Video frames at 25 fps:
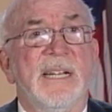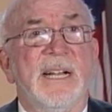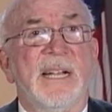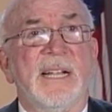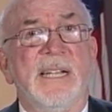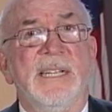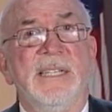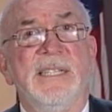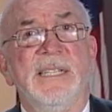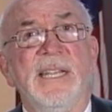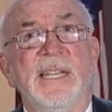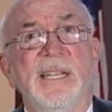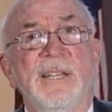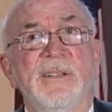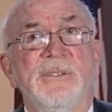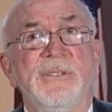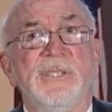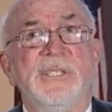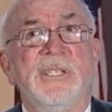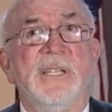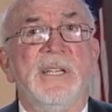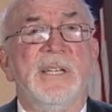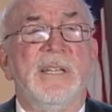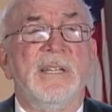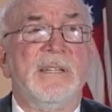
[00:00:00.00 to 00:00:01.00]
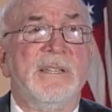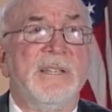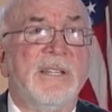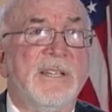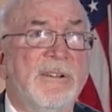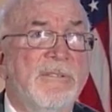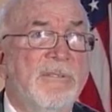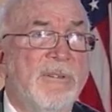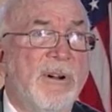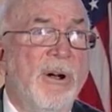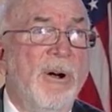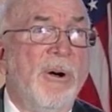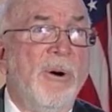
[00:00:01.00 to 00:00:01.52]
continues to
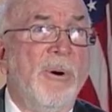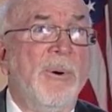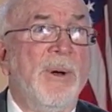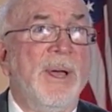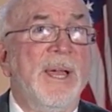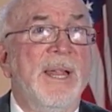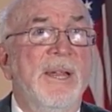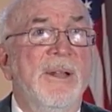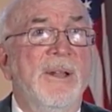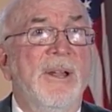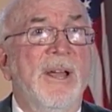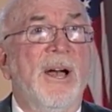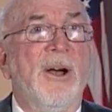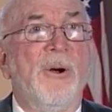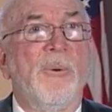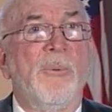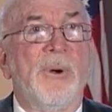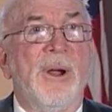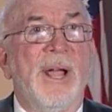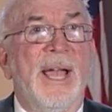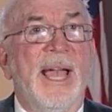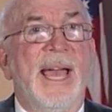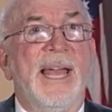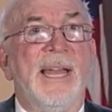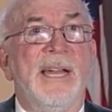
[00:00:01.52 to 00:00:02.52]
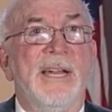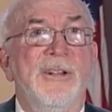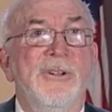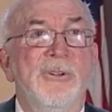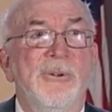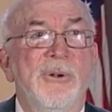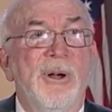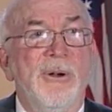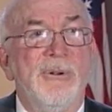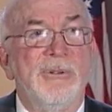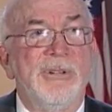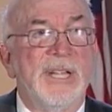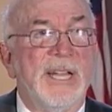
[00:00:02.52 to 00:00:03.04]
grow, and we're adding new
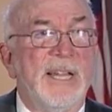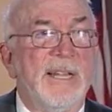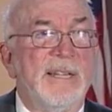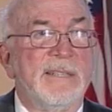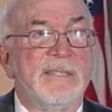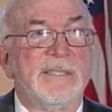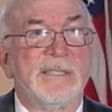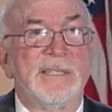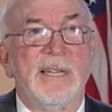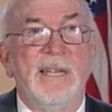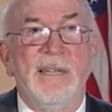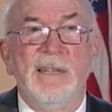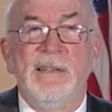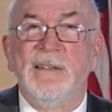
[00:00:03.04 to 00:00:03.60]
hotels